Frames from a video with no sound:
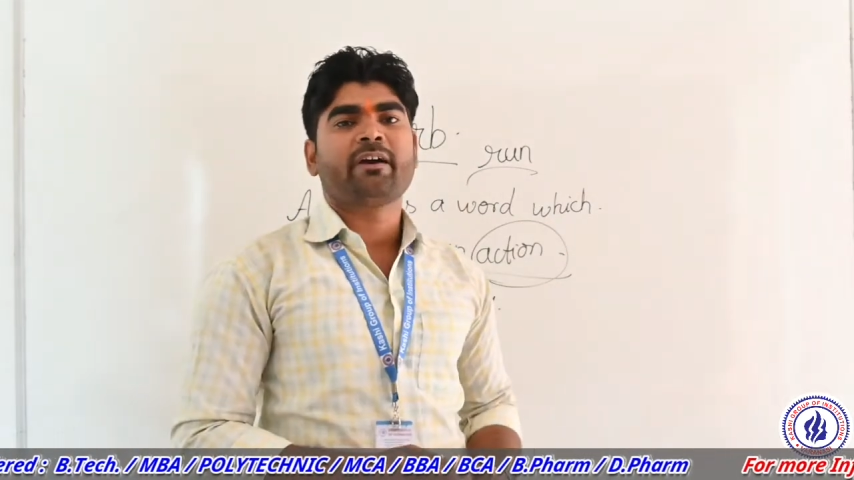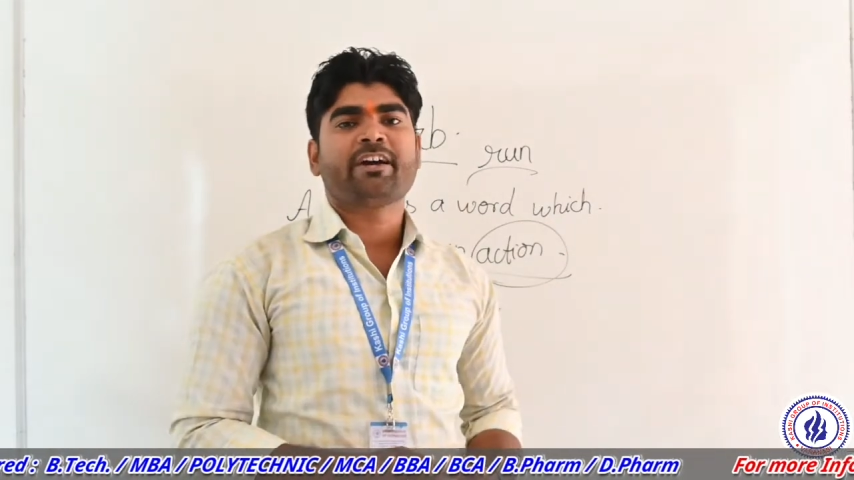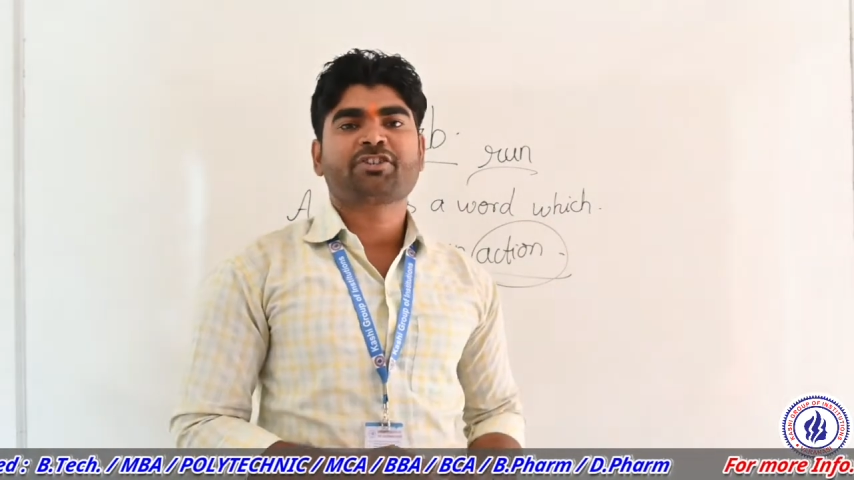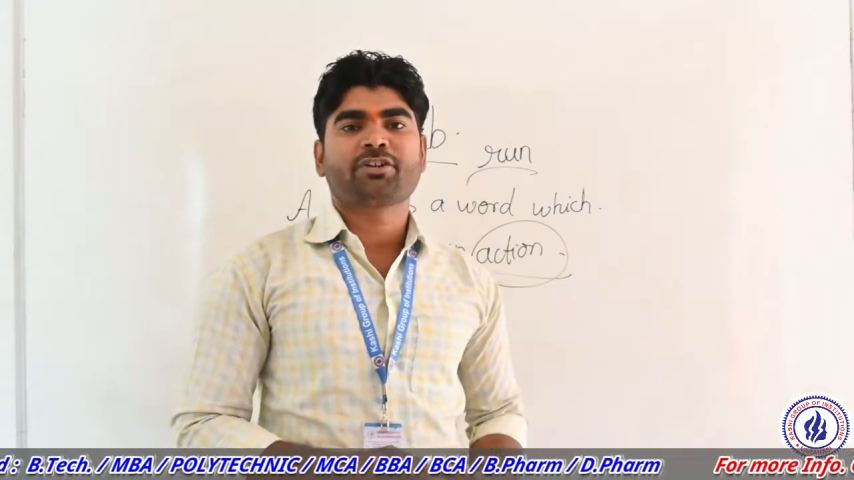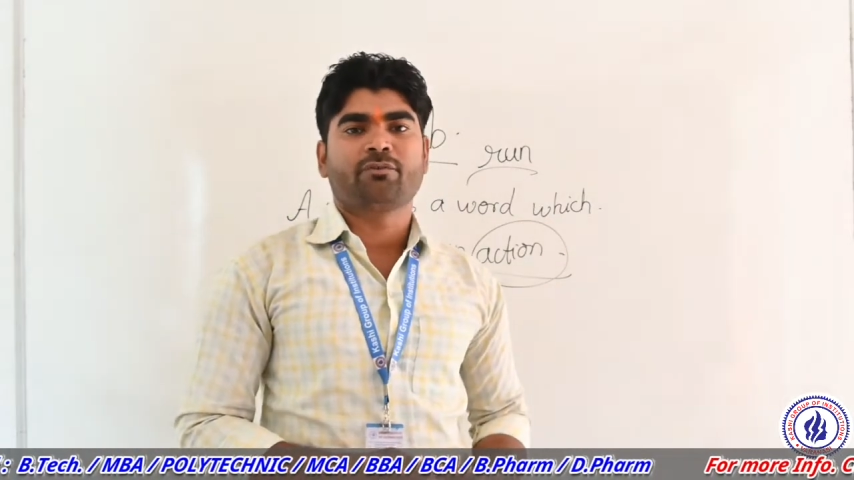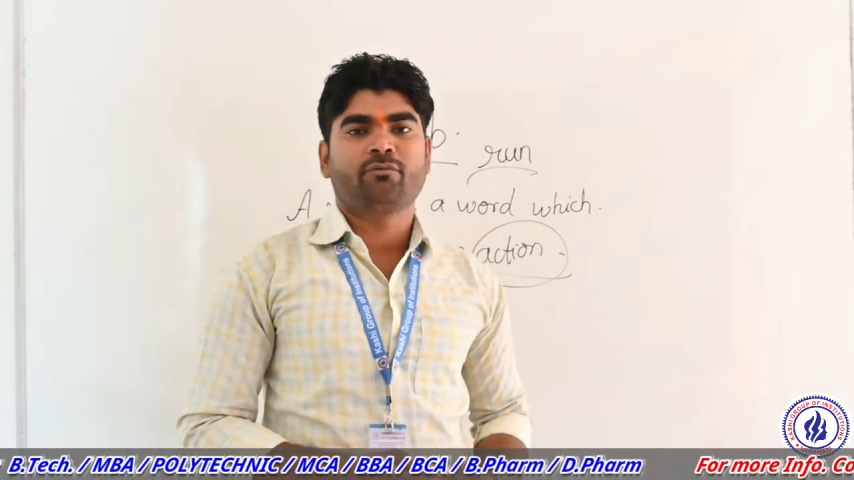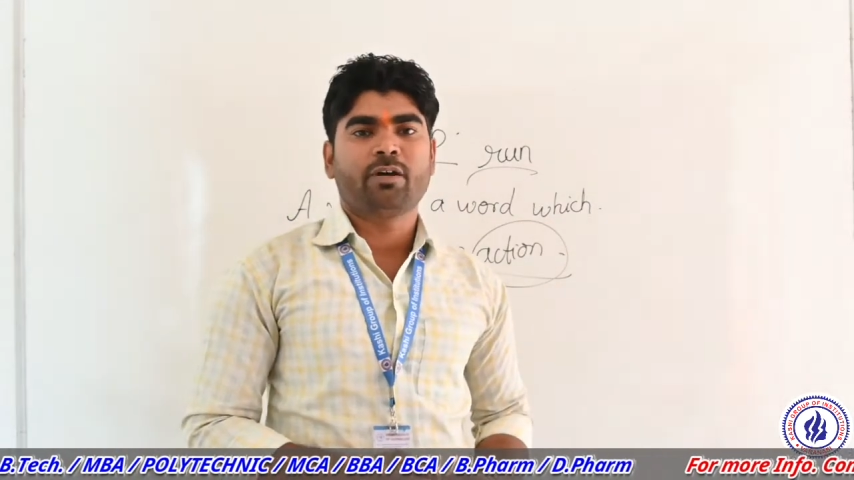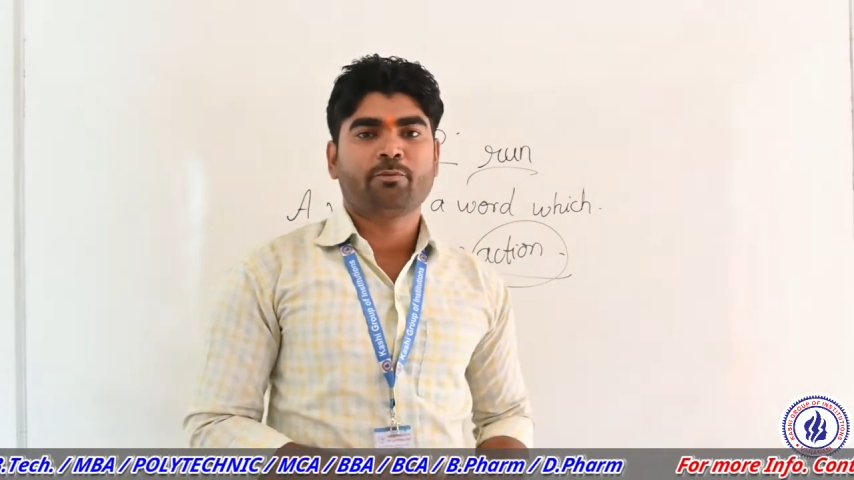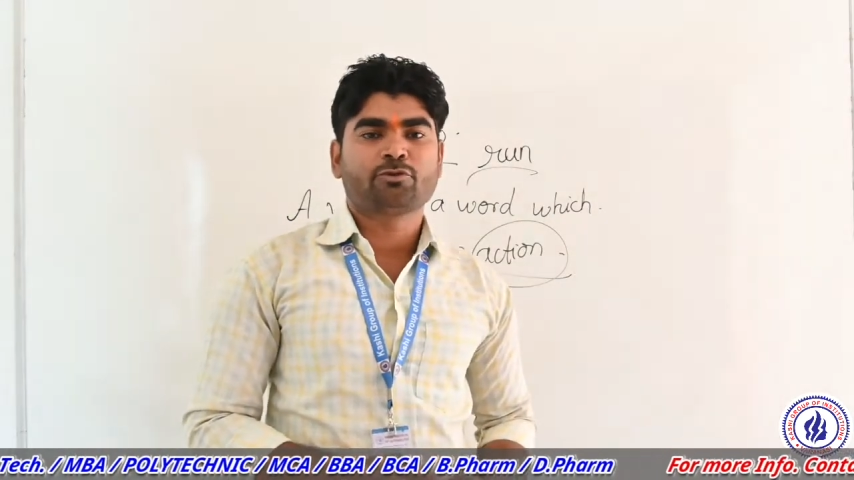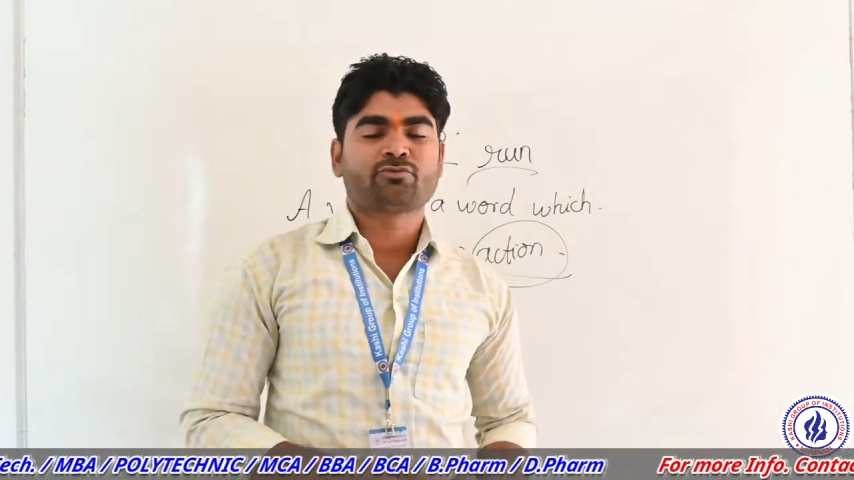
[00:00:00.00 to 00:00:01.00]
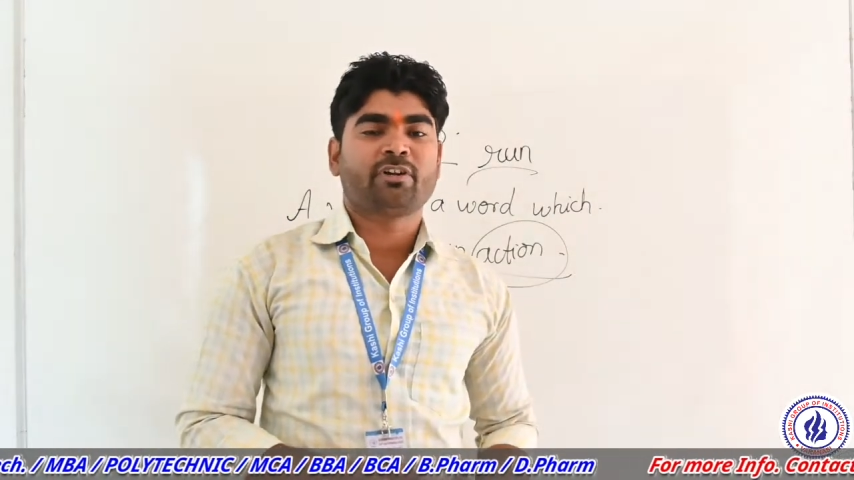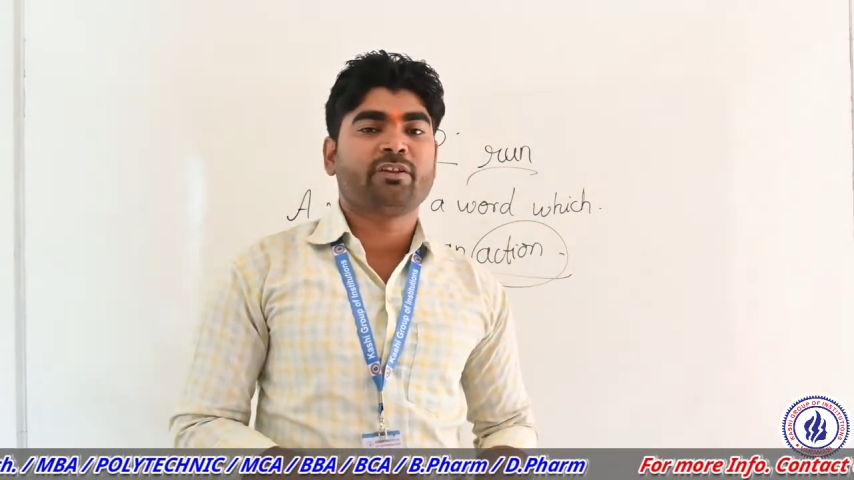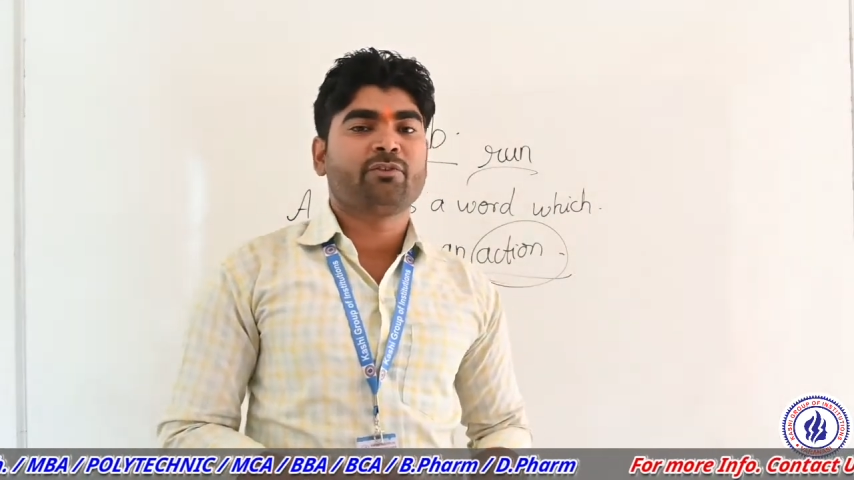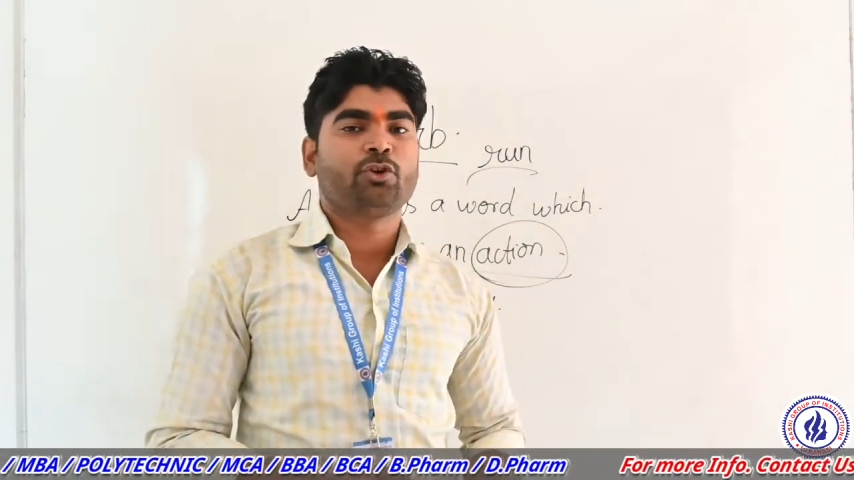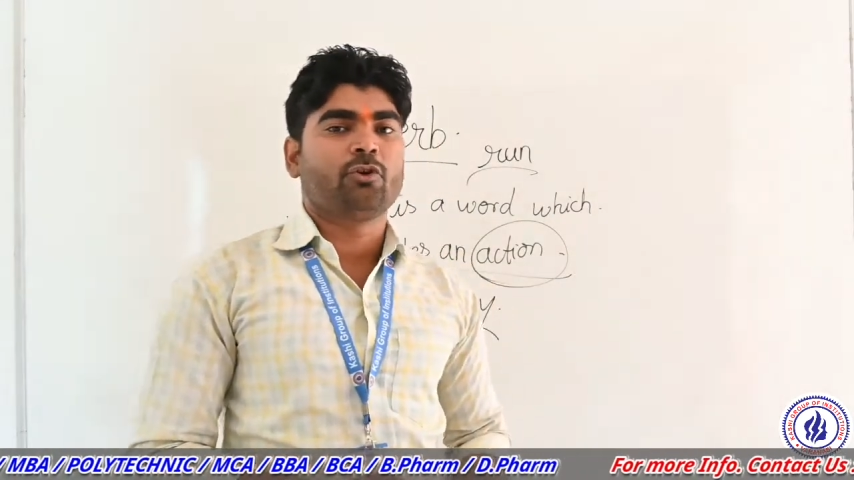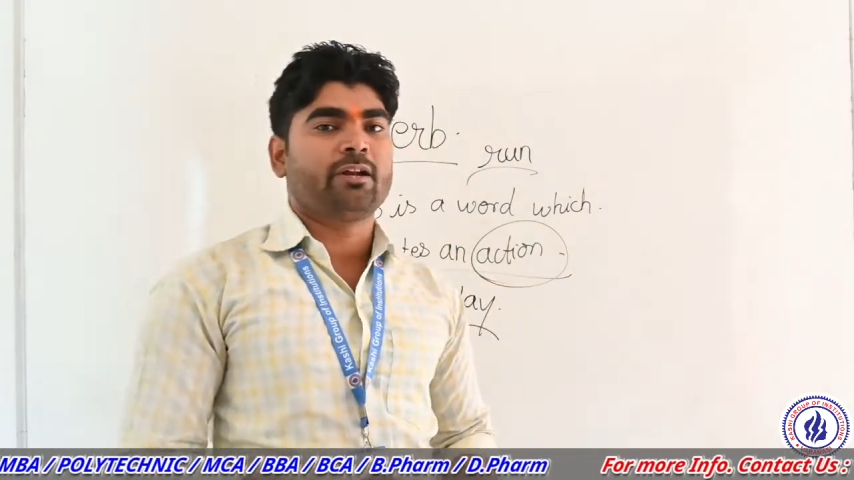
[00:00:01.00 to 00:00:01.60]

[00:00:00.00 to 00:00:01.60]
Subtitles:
action. Why? Because running with your